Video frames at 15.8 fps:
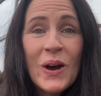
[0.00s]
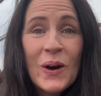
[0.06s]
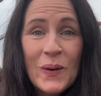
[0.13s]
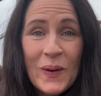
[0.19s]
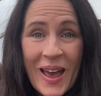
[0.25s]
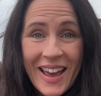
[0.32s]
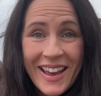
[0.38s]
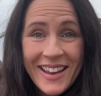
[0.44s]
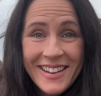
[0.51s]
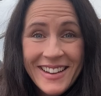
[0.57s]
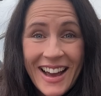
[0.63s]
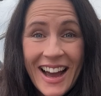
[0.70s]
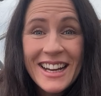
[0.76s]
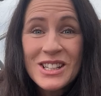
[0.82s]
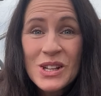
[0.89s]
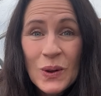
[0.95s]
Okay,
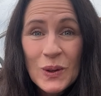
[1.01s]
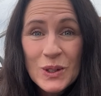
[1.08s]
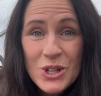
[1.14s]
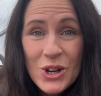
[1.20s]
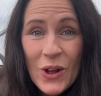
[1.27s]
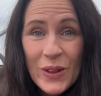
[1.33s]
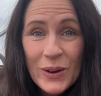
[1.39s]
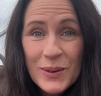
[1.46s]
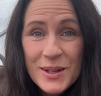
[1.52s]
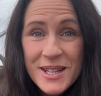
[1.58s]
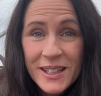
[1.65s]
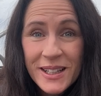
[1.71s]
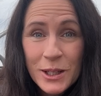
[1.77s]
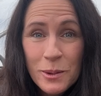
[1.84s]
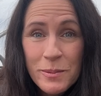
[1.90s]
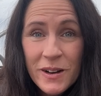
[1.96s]
I told you all there was a
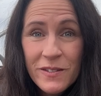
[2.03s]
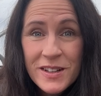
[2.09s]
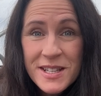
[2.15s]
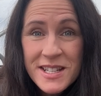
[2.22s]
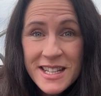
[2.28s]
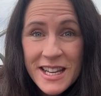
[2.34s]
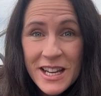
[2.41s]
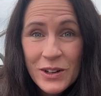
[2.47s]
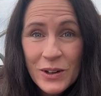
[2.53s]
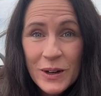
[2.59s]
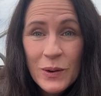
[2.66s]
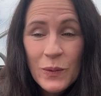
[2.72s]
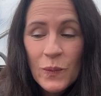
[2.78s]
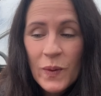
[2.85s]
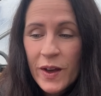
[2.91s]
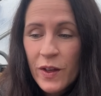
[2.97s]
little bit of a
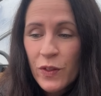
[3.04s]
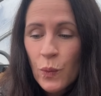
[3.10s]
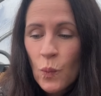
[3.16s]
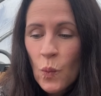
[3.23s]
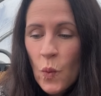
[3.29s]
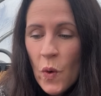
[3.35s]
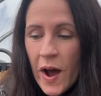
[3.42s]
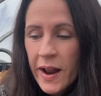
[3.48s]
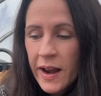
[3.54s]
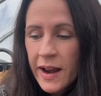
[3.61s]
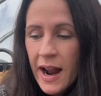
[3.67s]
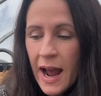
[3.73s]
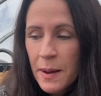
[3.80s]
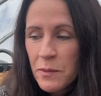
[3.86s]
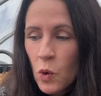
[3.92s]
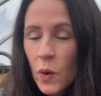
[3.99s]
secret with what
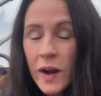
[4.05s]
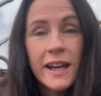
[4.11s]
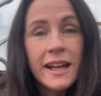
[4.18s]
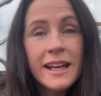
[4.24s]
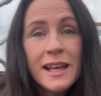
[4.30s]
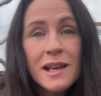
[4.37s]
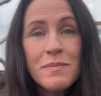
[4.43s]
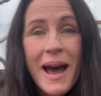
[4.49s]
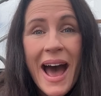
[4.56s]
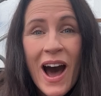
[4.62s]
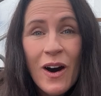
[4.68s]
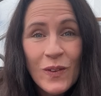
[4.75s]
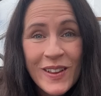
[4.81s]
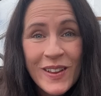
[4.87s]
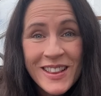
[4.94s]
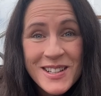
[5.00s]
I'm going to keep
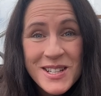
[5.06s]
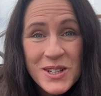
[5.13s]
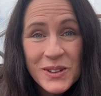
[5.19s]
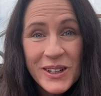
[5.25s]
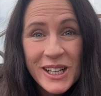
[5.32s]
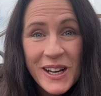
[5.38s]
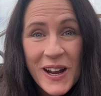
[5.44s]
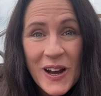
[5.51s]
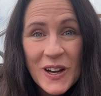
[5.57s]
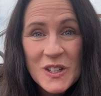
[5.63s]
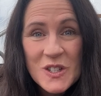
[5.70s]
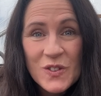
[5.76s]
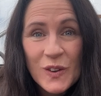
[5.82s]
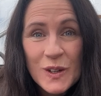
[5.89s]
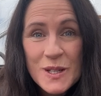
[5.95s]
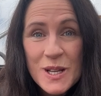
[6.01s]
out in this greenhouse
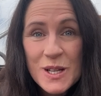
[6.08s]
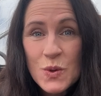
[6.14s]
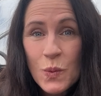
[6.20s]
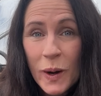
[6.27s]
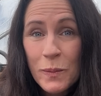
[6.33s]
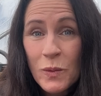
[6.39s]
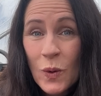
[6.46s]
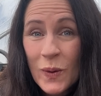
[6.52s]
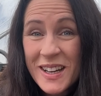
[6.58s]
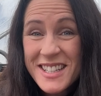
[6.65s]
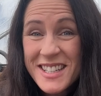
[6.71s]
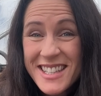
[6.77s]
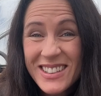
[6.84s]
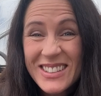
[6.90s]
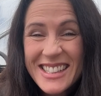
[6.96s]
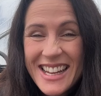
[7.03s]
versus what I'm going to
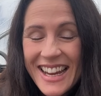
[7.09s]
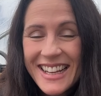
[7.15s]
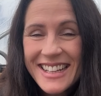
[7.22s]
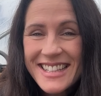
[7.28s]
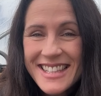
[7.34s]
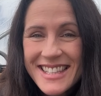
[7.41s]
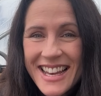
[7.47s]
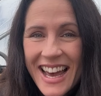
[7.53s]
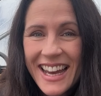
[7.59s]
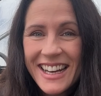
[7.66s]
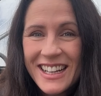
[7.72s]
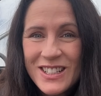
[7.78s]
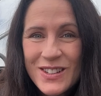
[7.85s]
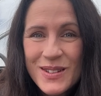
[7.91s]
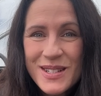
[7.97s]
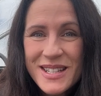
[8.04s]
still take inside and
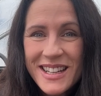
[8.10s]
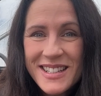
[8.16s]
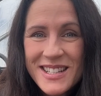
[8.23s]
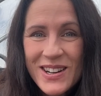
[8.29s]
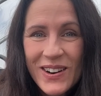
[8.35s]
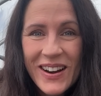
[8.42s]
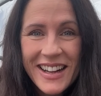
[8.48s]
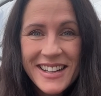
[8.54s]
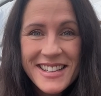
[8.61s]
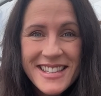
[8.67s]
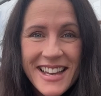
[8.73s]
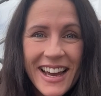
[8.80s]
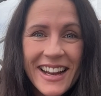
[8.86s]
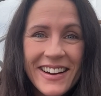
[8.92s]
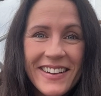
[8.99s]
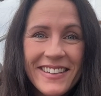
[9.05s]
do seed starting
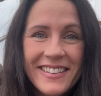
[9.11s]
inside.